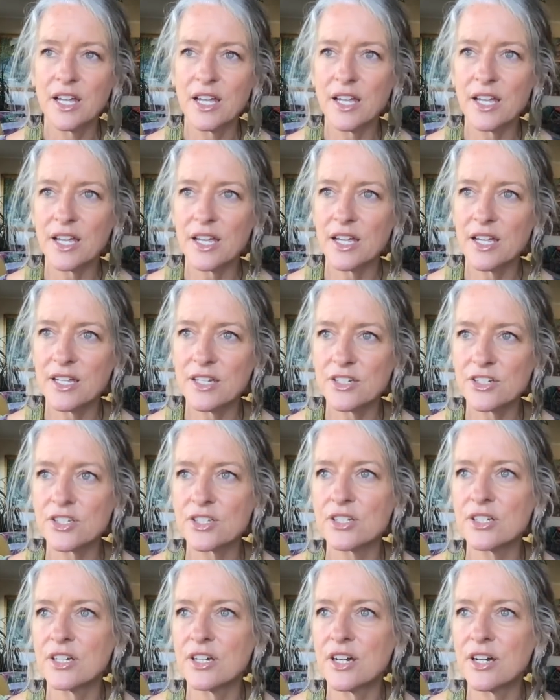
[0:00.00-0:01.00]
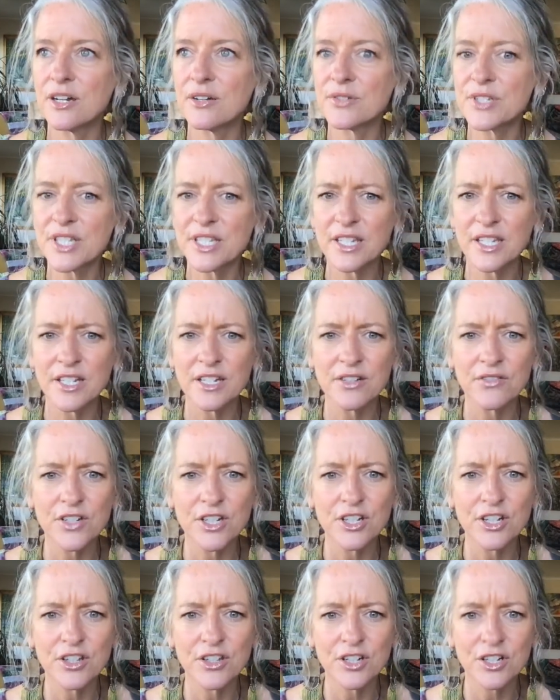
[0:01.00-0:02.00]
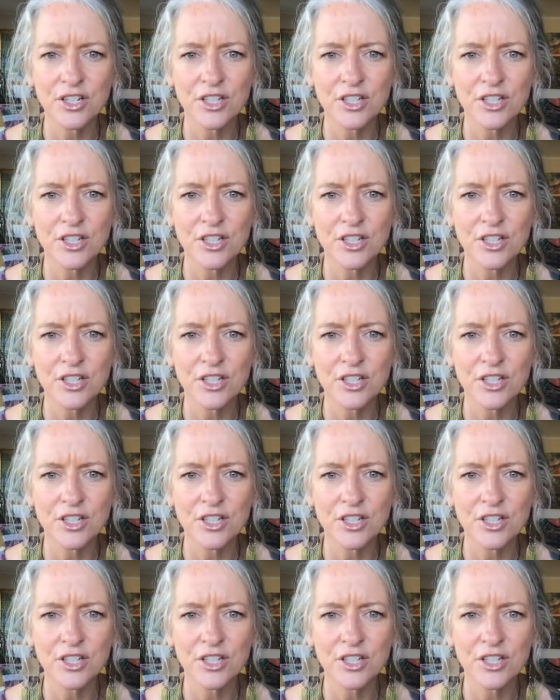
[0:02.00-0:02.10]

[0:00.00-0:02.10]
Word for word: And I was thinking of another